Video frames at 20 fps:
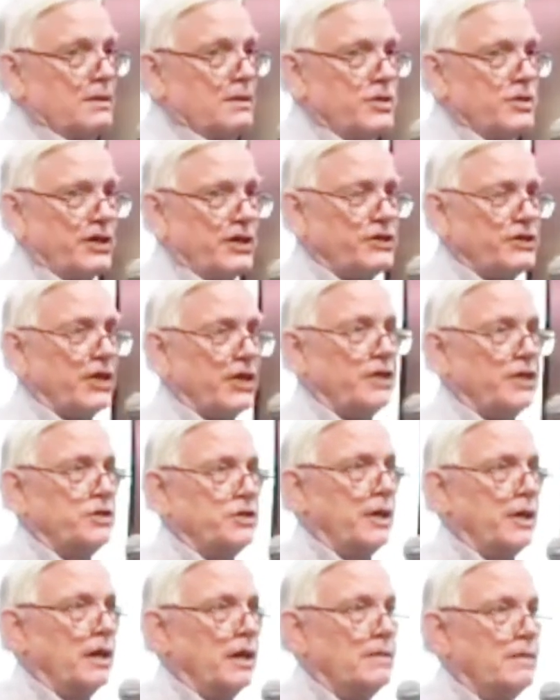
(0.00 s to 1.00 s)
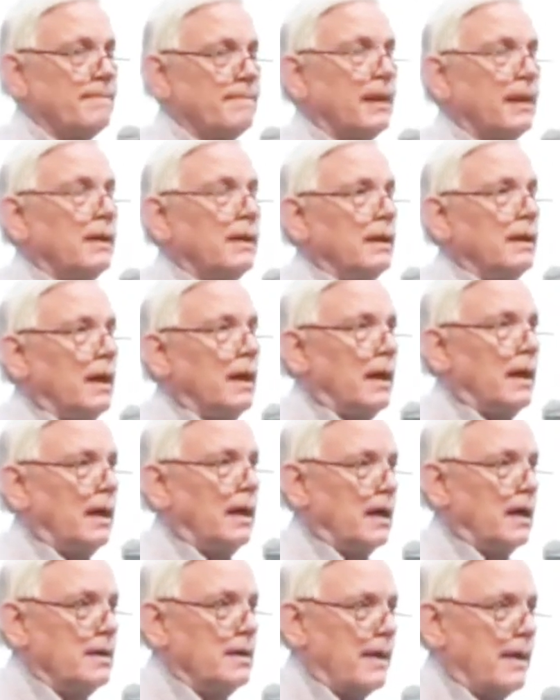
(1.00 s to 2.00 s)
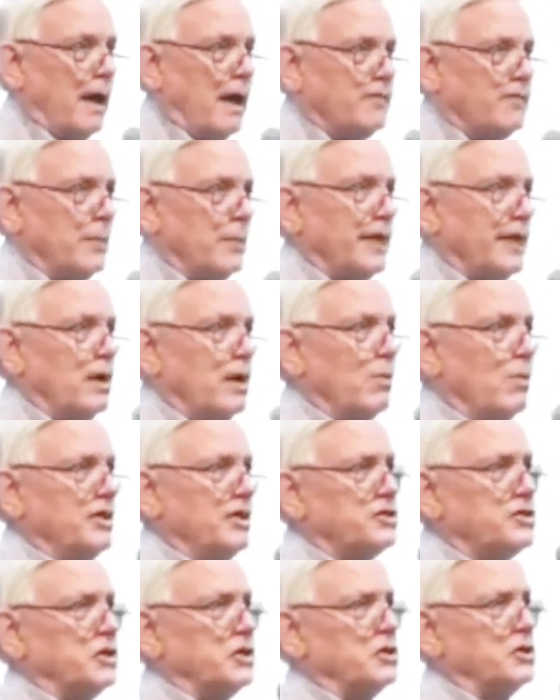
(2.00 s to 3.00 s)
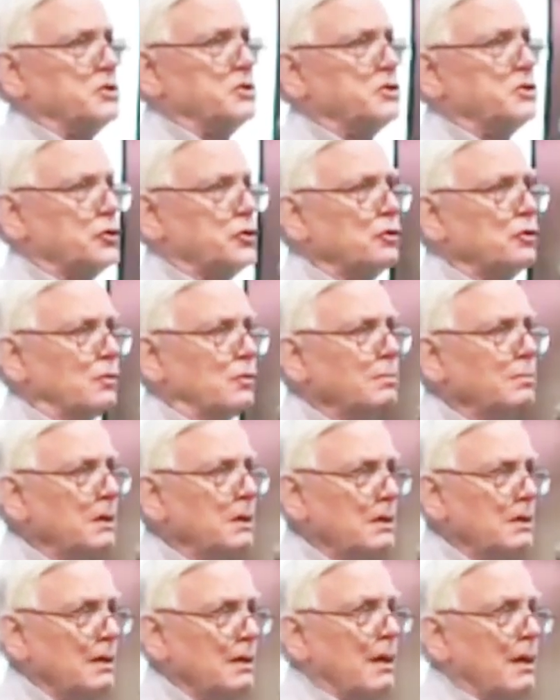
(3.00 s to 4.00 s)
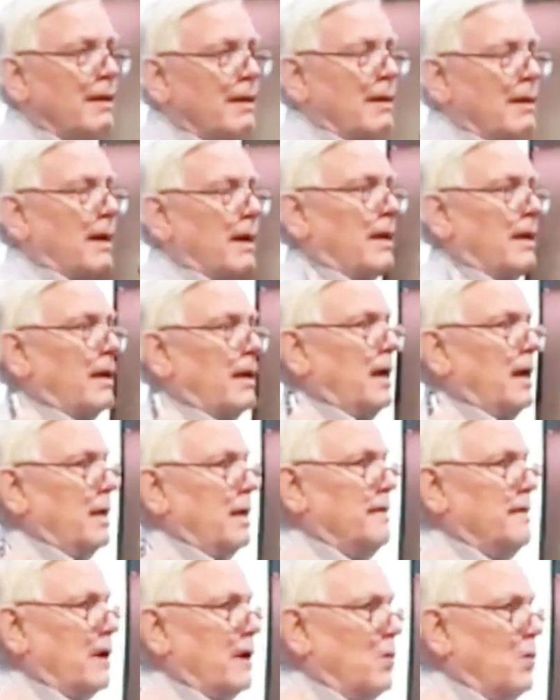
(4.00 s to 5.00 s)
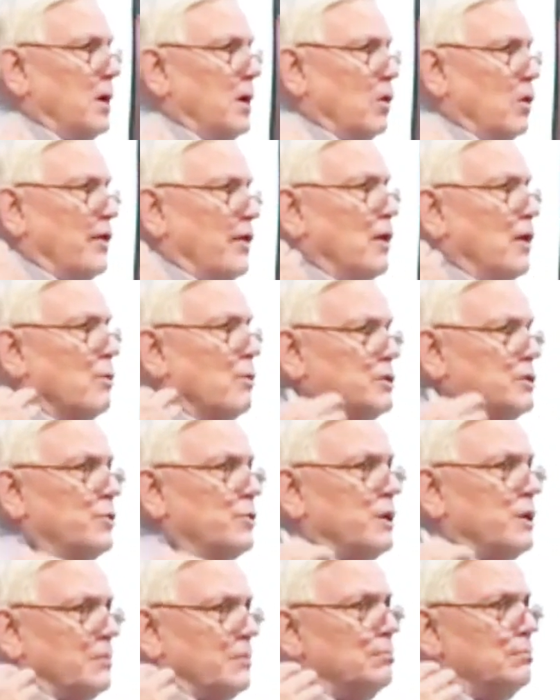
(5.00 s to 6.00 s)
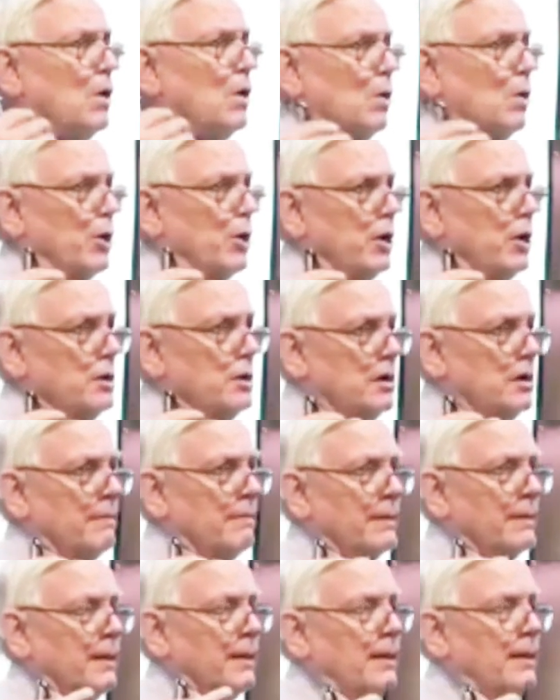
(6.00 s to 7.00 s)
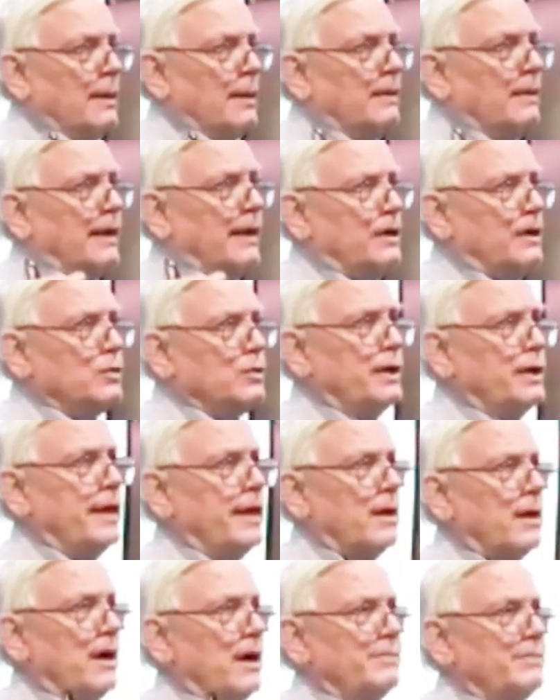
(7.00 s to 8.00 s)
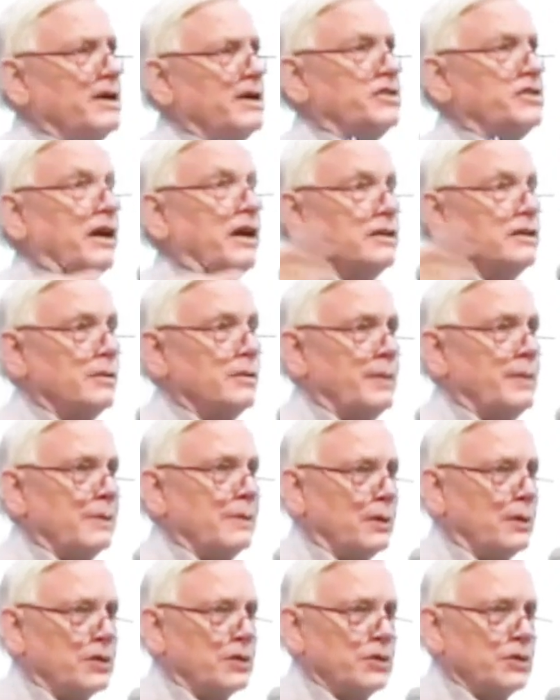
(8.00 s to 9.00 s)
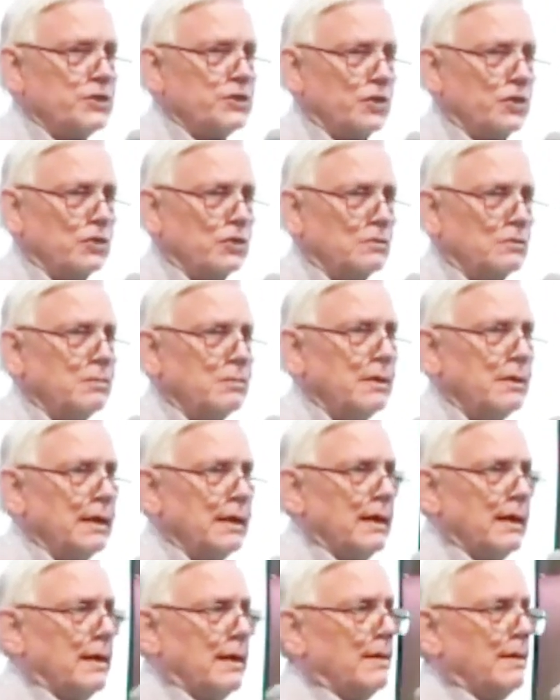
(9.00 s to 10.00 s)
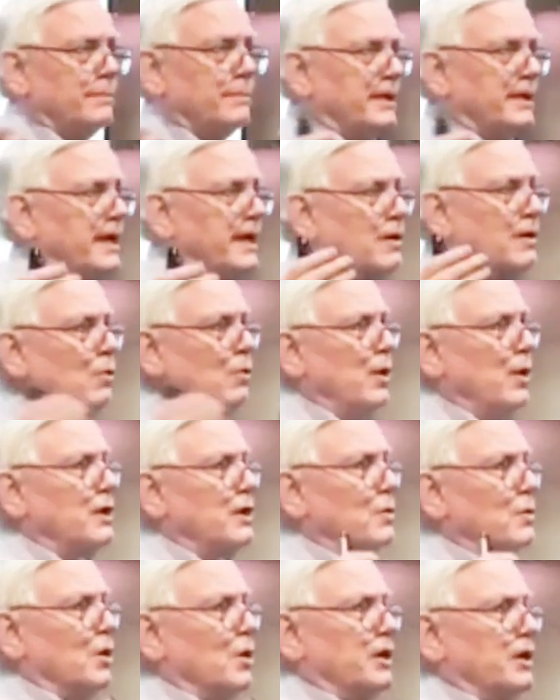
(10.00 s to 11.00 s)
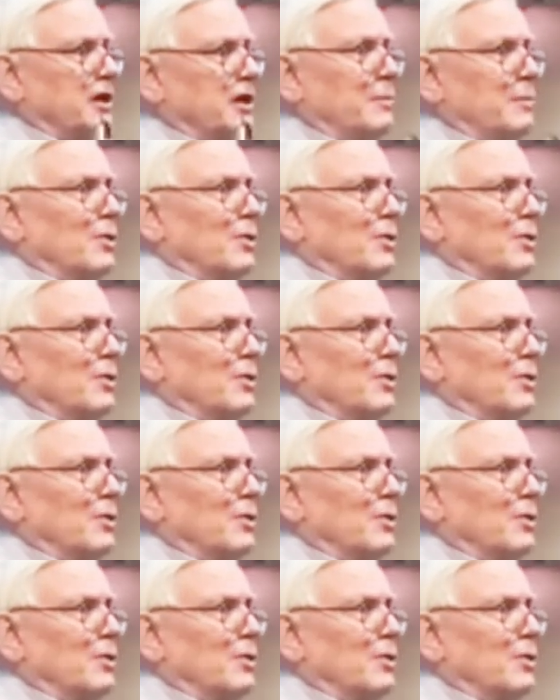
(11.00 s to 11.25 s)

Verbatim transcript: It says everybody wants to consume. They always want more. They don't care how much other people consume, but they don't want to work any